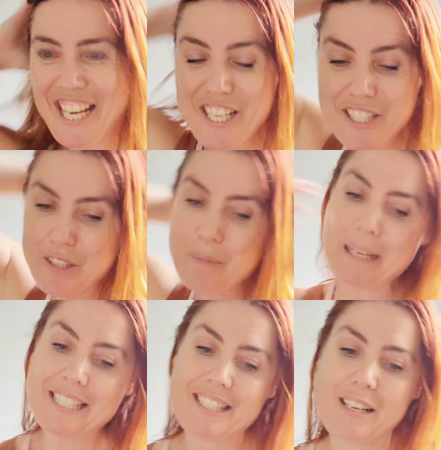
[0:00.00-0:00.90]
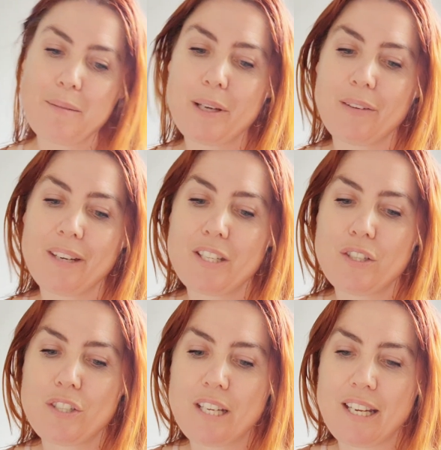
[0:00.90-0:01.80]
So the piece that I'm going to
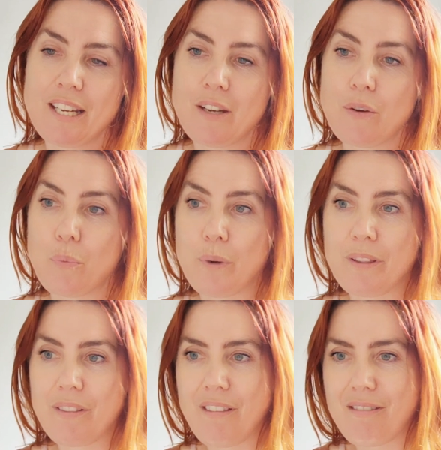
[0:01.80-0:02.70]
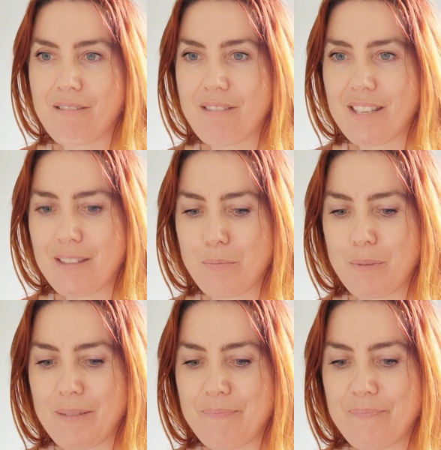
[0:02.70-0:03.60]
share with this
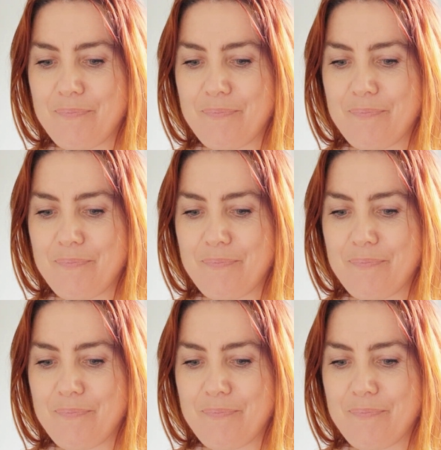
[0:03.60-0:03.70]
one